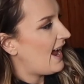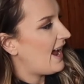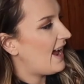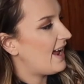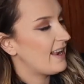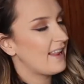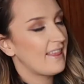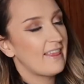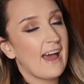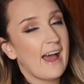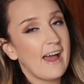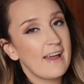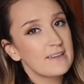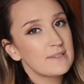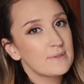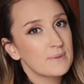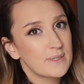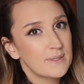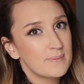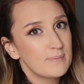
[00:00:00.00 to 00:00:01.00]
And that
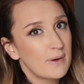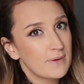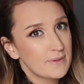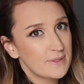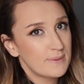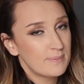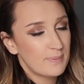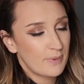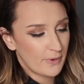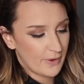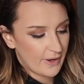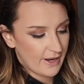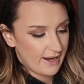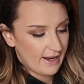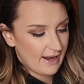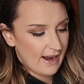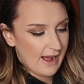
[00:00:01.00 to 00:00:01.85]
is what's most important.